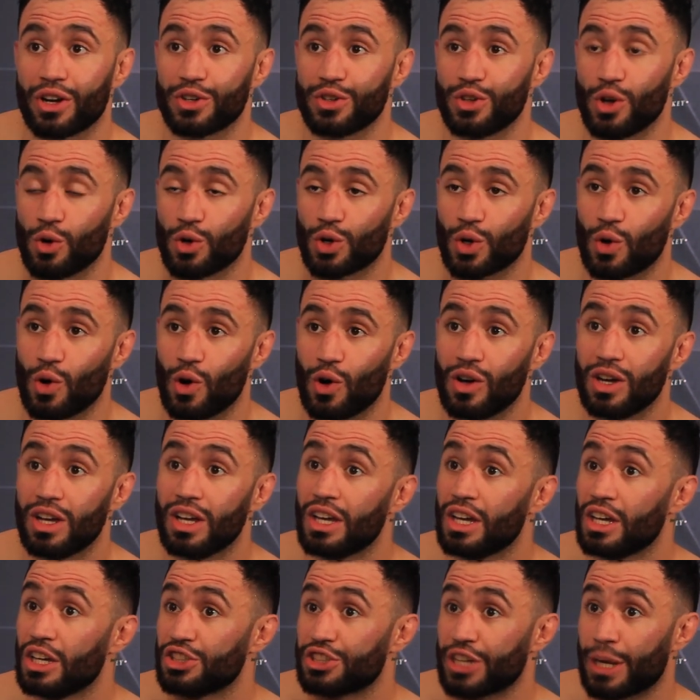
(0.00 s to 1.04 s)
you know who to call.
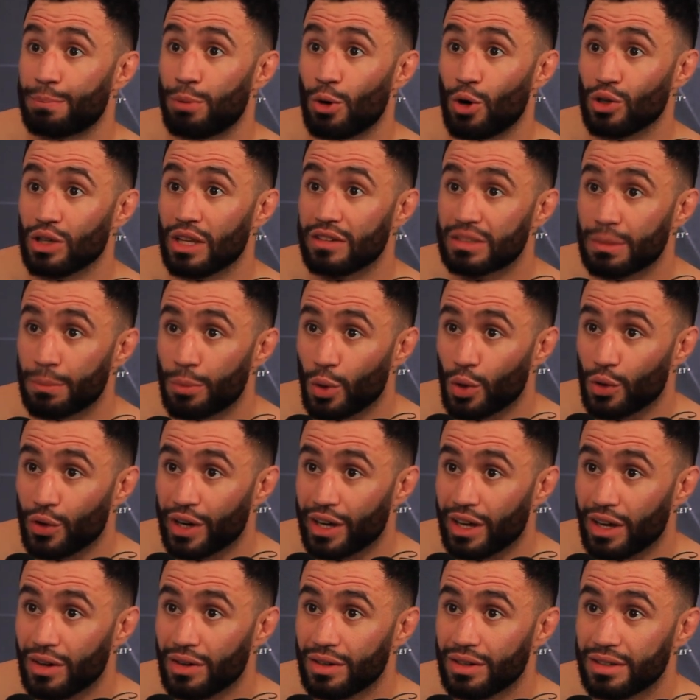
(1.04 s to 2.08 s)
Jake Paul lives in Puerto
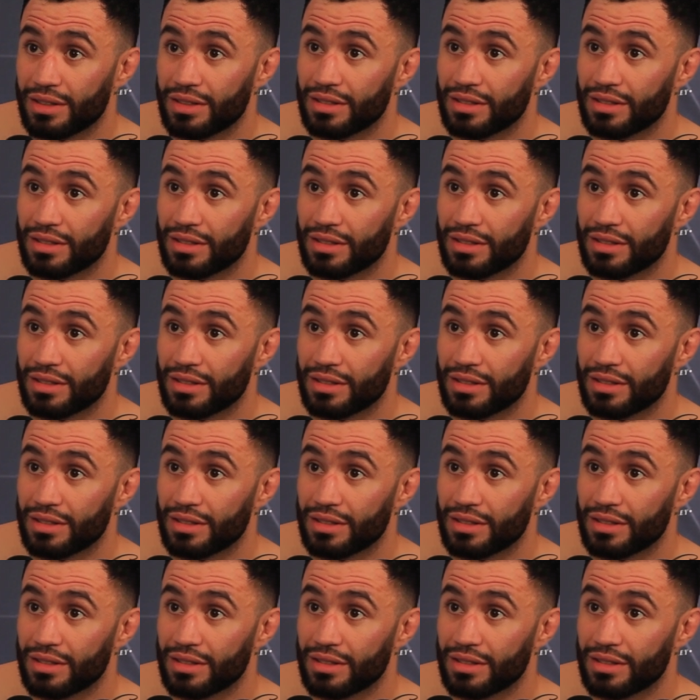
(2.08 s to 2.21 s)
Rico.